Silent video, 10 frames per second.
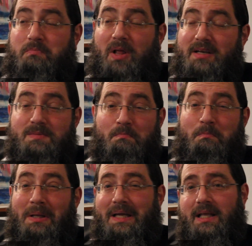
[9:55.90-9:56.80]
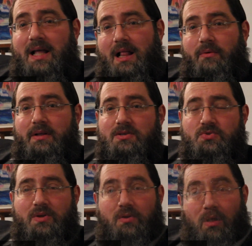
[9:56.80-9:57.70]
plus billion-dollar
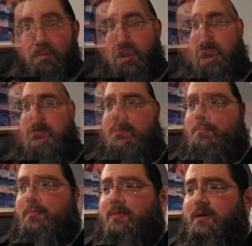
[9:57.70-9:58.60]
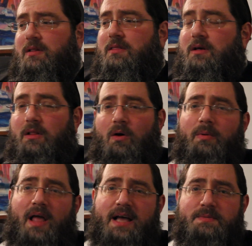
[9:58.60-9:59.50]
industry globally. The
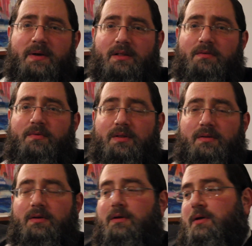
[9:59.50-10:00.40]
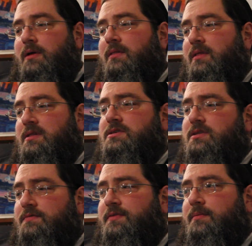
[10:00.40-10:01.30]
global aspect of what the
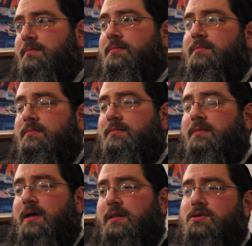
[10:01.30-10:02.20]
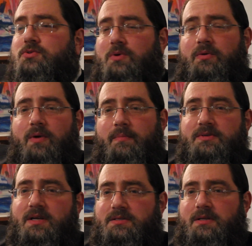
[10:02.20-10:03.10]
digital film industry
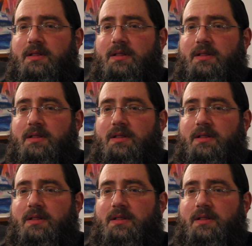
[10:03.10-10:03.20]
represents